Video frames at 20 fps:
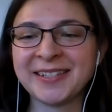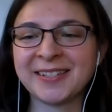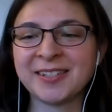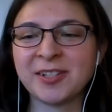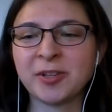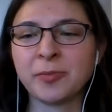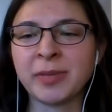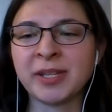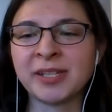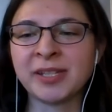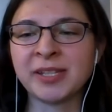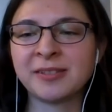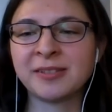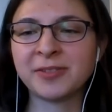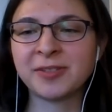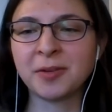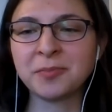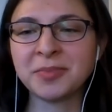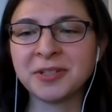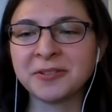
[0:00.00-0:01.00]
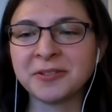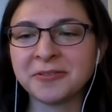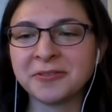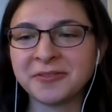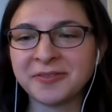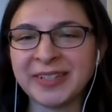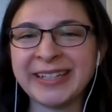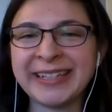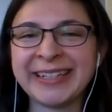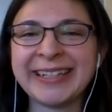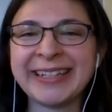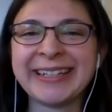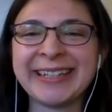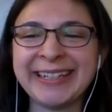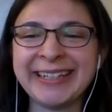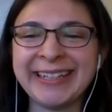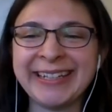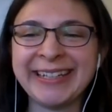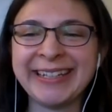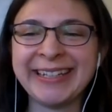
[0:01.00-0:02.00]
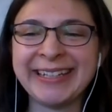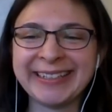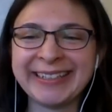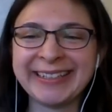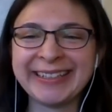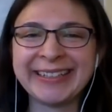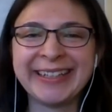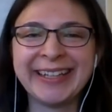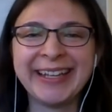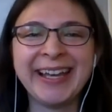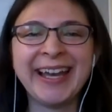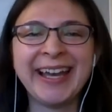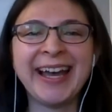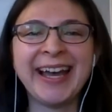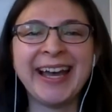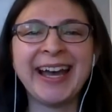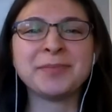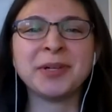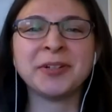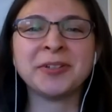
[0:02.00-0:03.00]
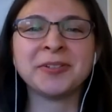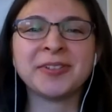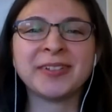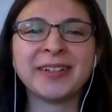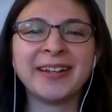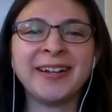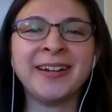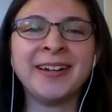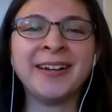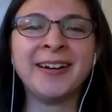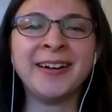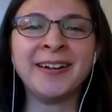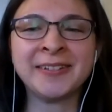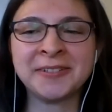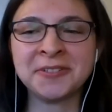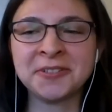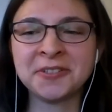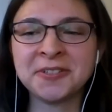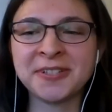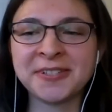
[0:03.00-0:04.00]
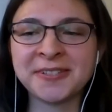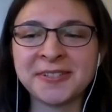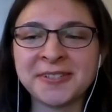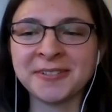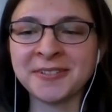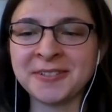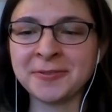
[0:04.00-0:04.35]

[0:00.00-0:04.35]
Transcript: So I must have stumped you. How about Anna or Crystal?